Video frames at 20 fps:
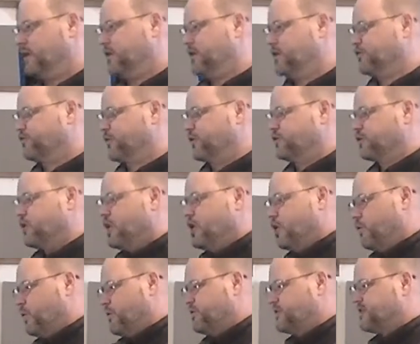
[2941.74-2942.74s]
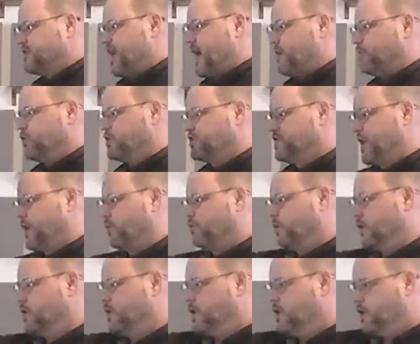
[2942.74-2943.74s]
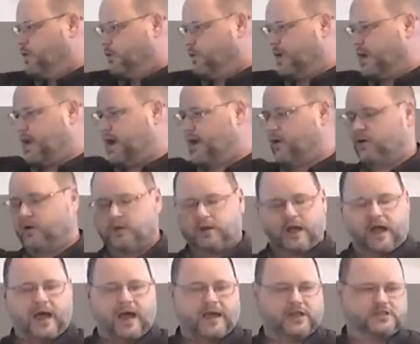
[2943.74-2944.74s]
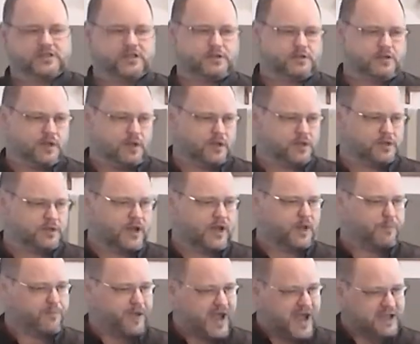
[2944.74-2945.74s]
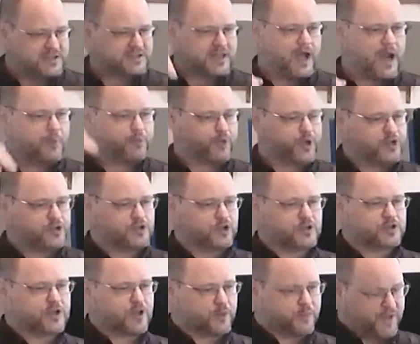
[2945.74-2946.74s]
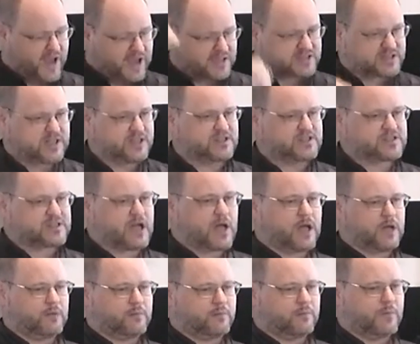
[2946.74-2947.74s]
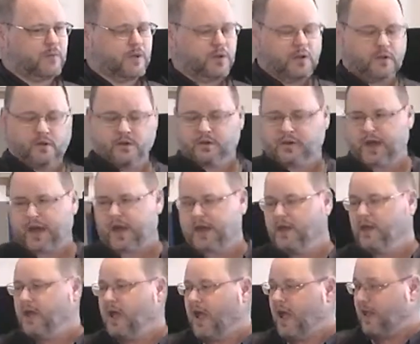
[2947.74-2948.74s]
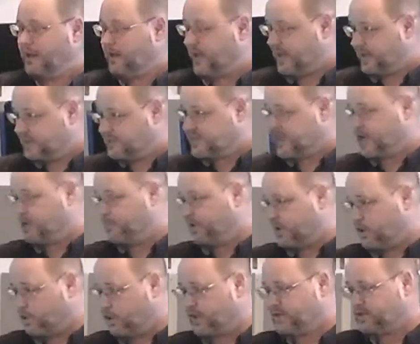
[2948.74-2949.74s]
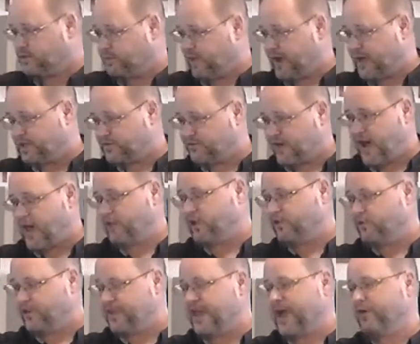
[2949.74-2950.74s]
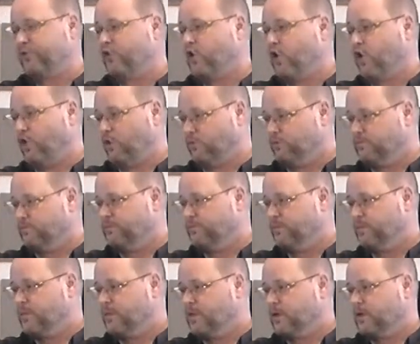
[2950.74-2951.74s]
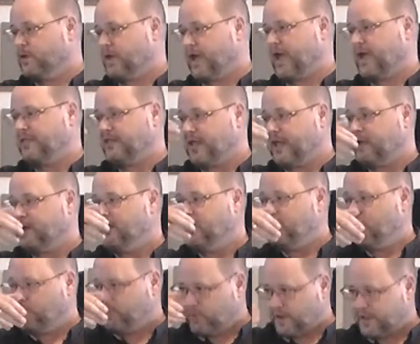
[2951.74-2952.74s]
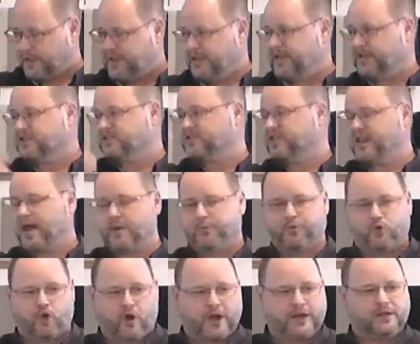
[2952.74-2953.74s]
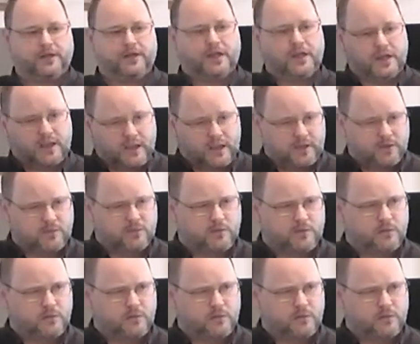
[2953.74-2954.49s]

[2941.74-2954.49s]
this first, we've established that when, when Aaron dies, it, it's going to pass, the high priesthood is going to pass to his son. Okay, and, and he's going to be anointed by his father for that role. Okay? And then when he gets to that point, he,